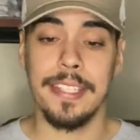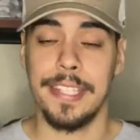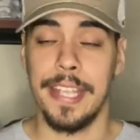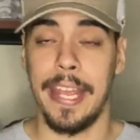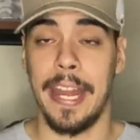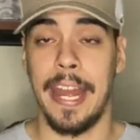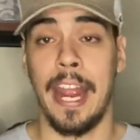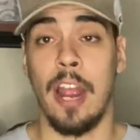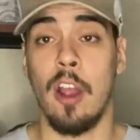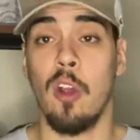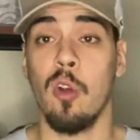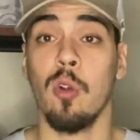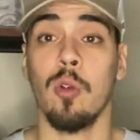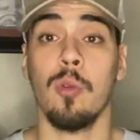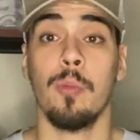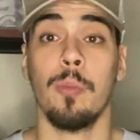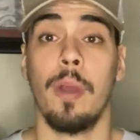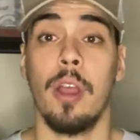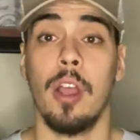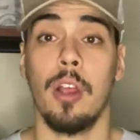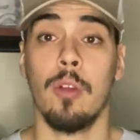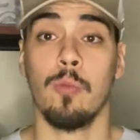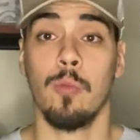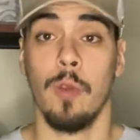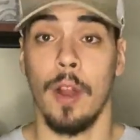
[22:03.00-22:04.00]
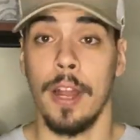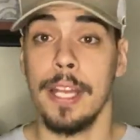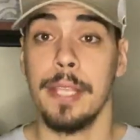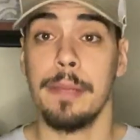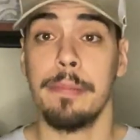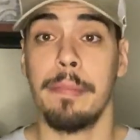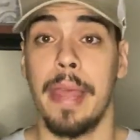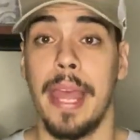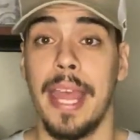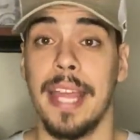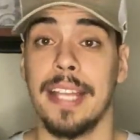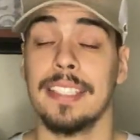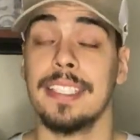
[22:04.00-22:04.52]
that our running
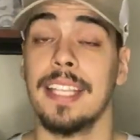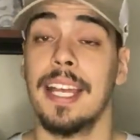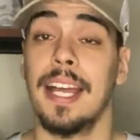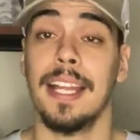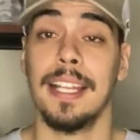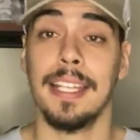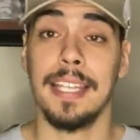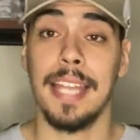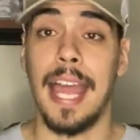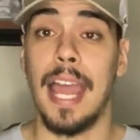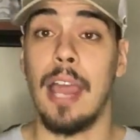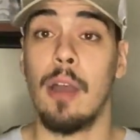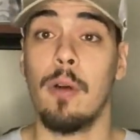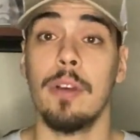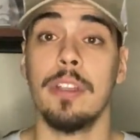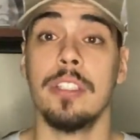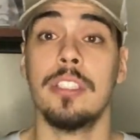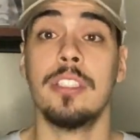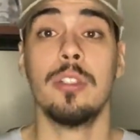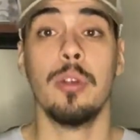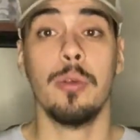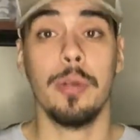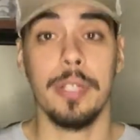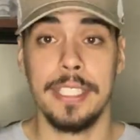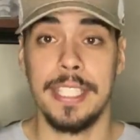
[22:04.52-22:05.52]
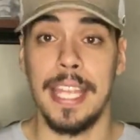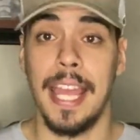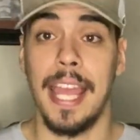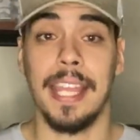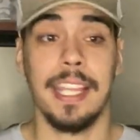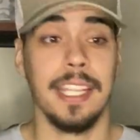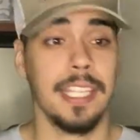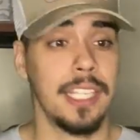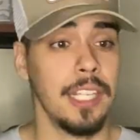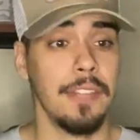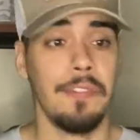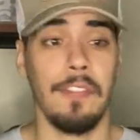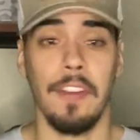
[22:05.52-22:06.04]
backs allow us to attack a
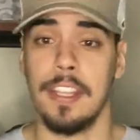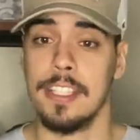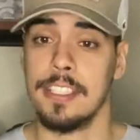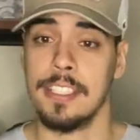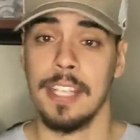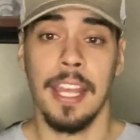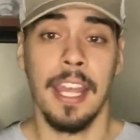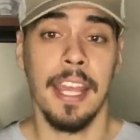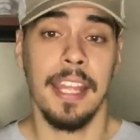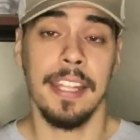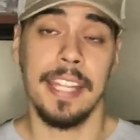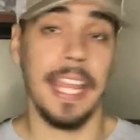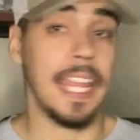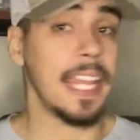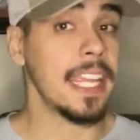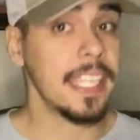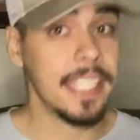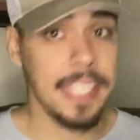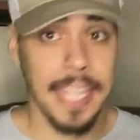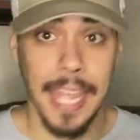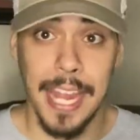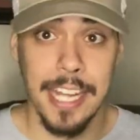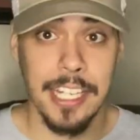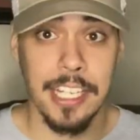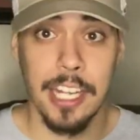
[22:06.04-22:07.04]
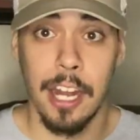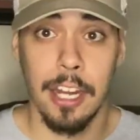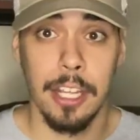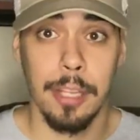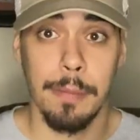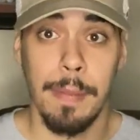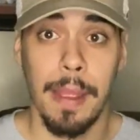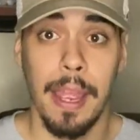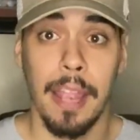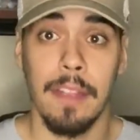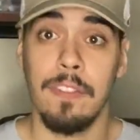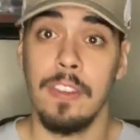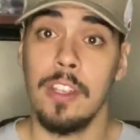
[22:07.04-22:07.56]
defense. They can catch out of the
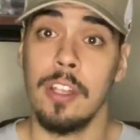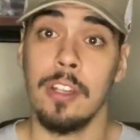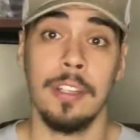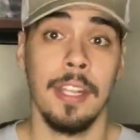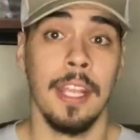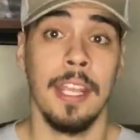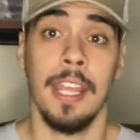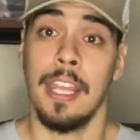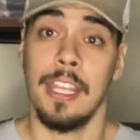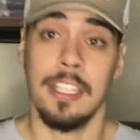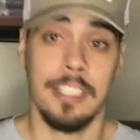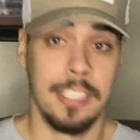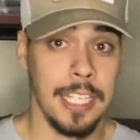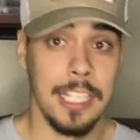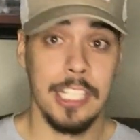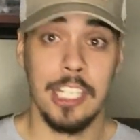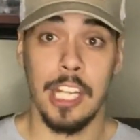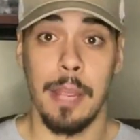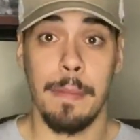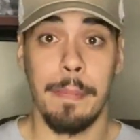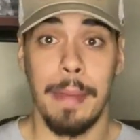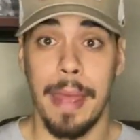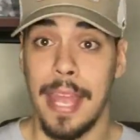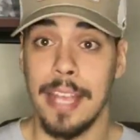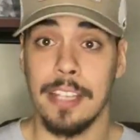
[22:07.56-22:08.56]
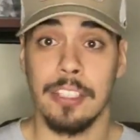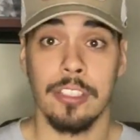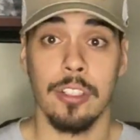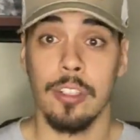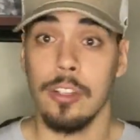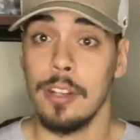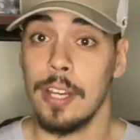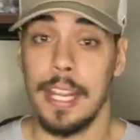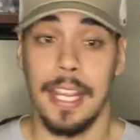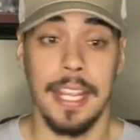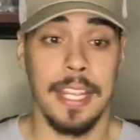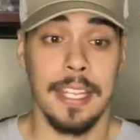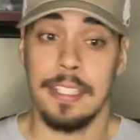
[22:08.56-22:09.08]
backfield. CJ Baxter
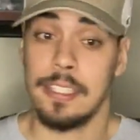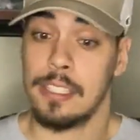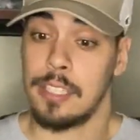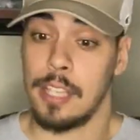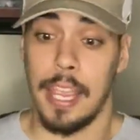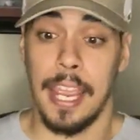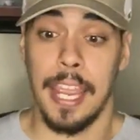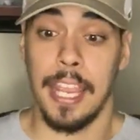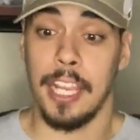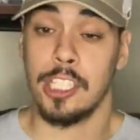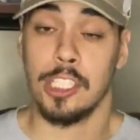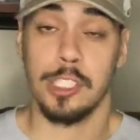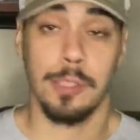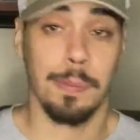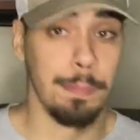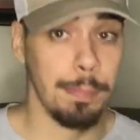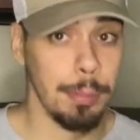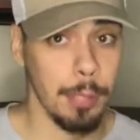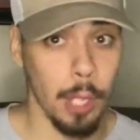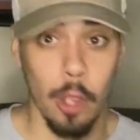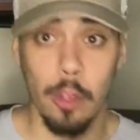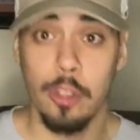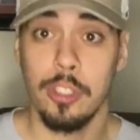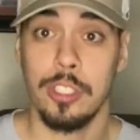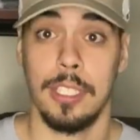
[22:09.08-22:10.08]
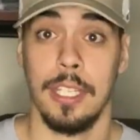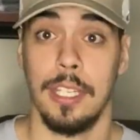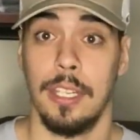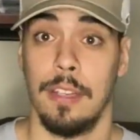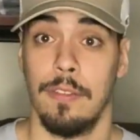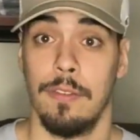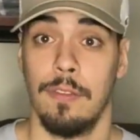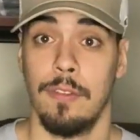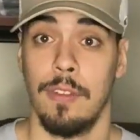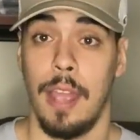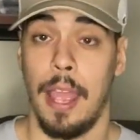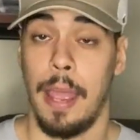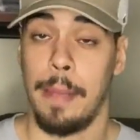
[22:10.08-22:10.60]
is
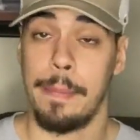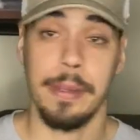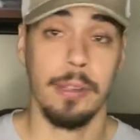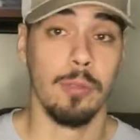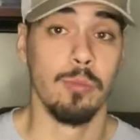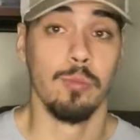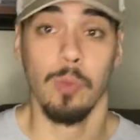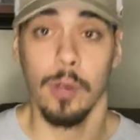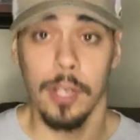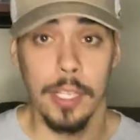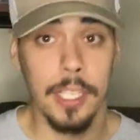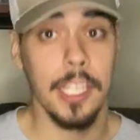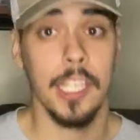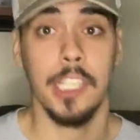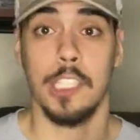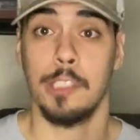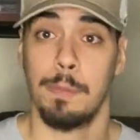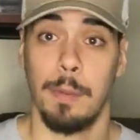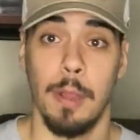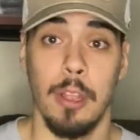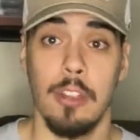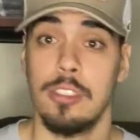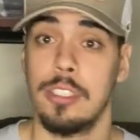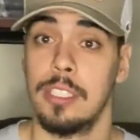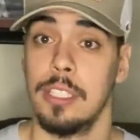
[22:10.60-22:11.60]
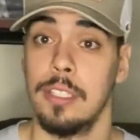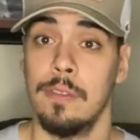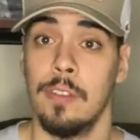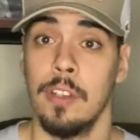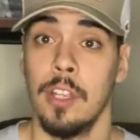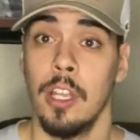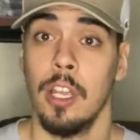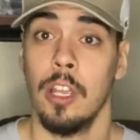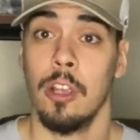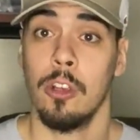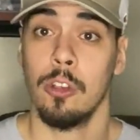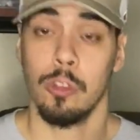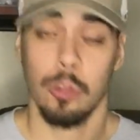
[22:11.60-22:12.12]
explosive. I mean, really explosive
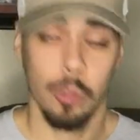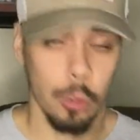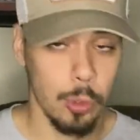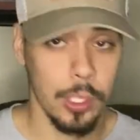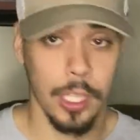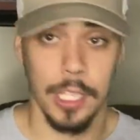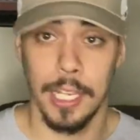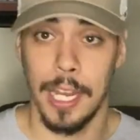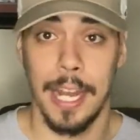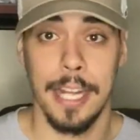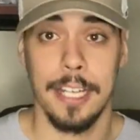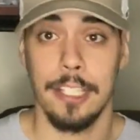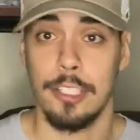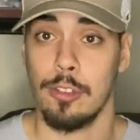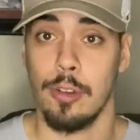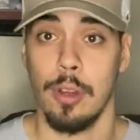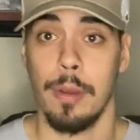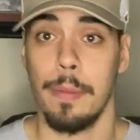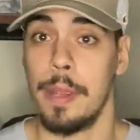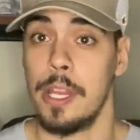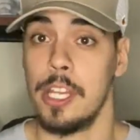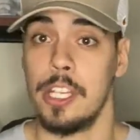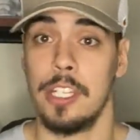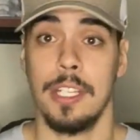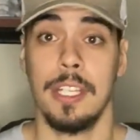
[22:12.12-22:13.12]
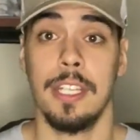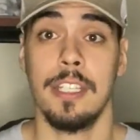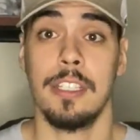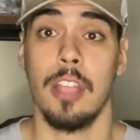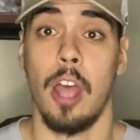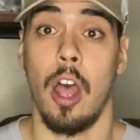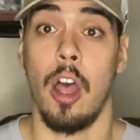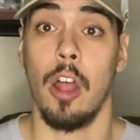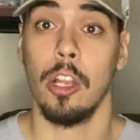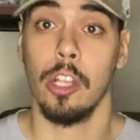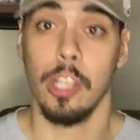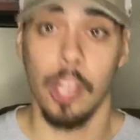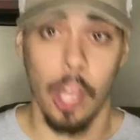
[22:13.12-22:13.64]
through the line of scrimmage. He's
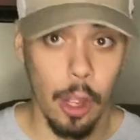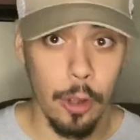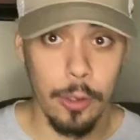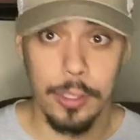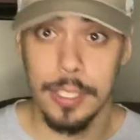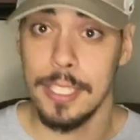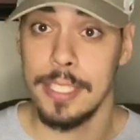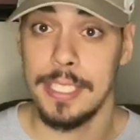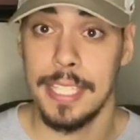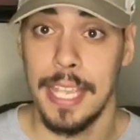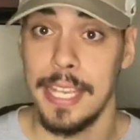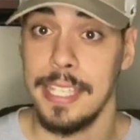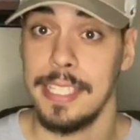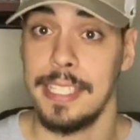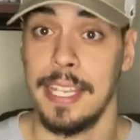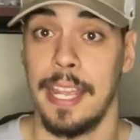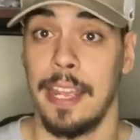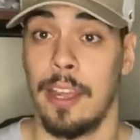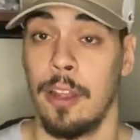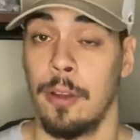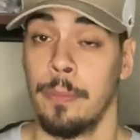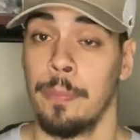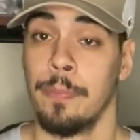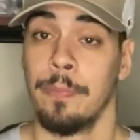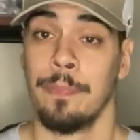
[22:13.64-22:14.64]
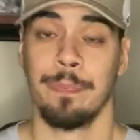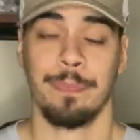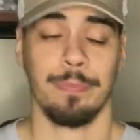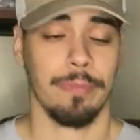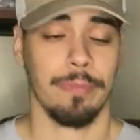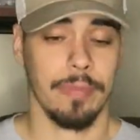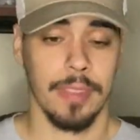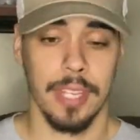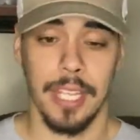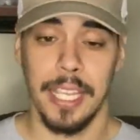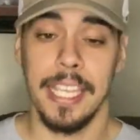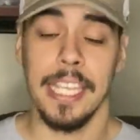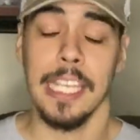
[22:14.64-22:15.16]
a load to take down.
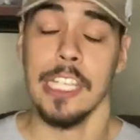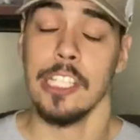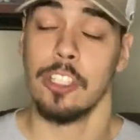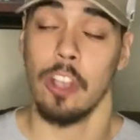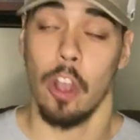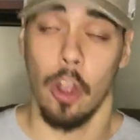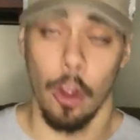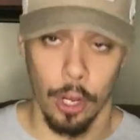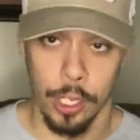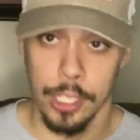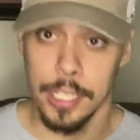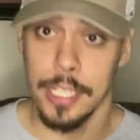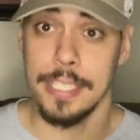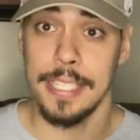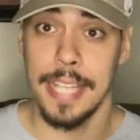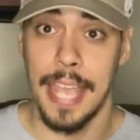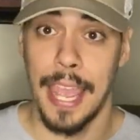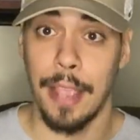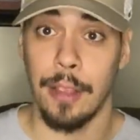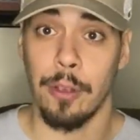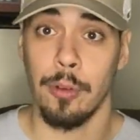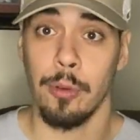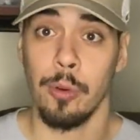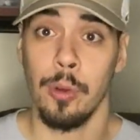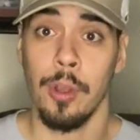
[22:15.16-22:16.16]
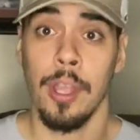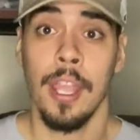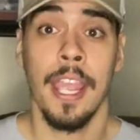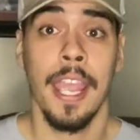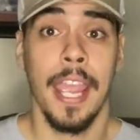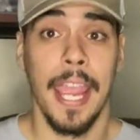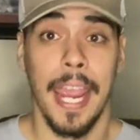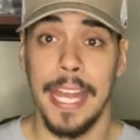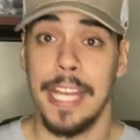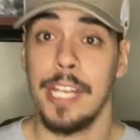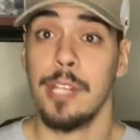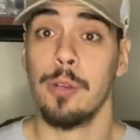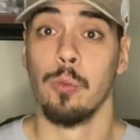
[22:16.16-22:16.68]
He is hard to tackle,
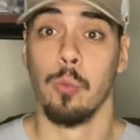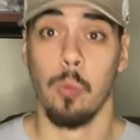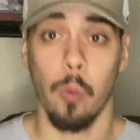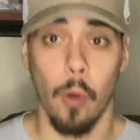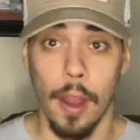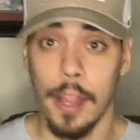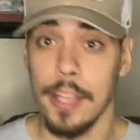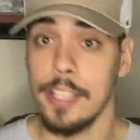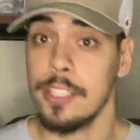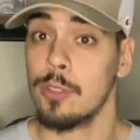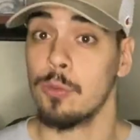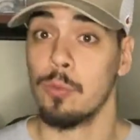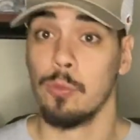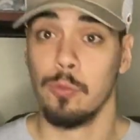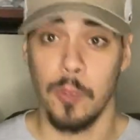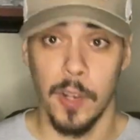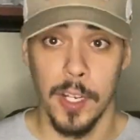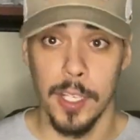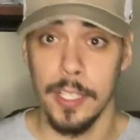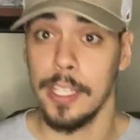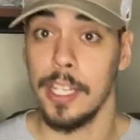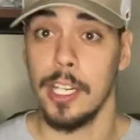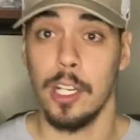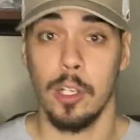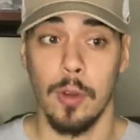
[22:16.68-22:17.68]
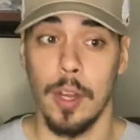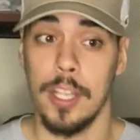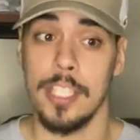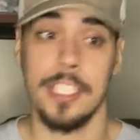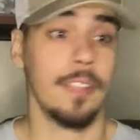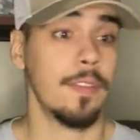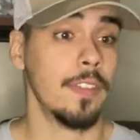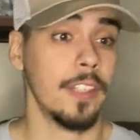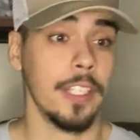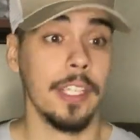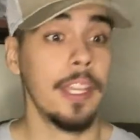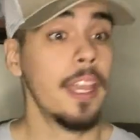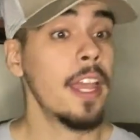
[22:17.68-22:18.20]
and he runs really
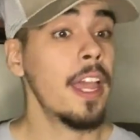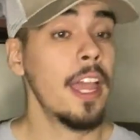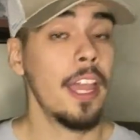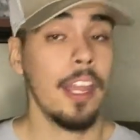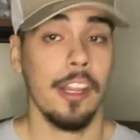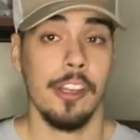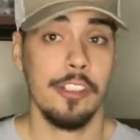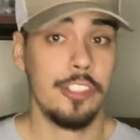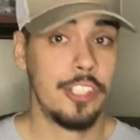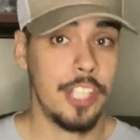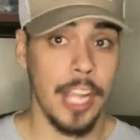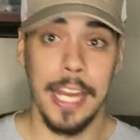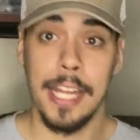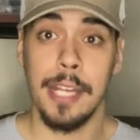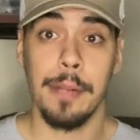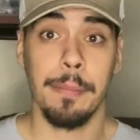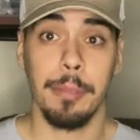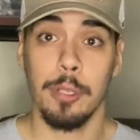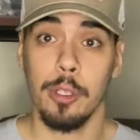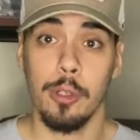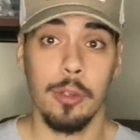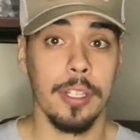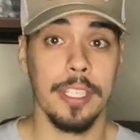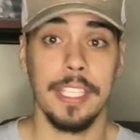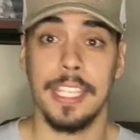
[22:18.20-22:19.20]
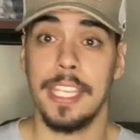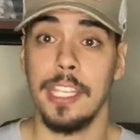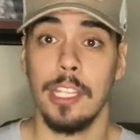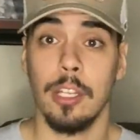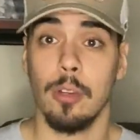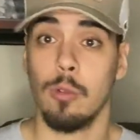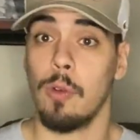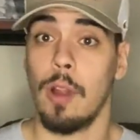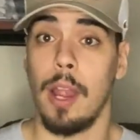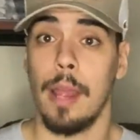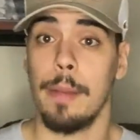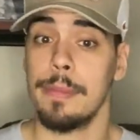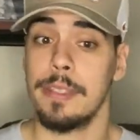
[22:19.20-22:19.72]
aggressively. Jaden Blue and Keelan
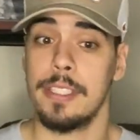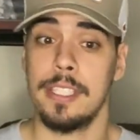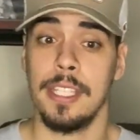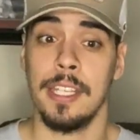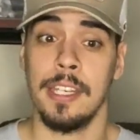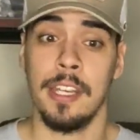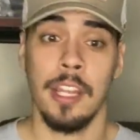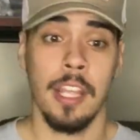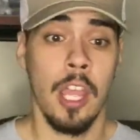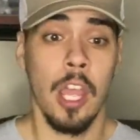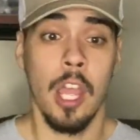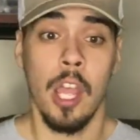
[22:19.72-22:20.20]
Robinson.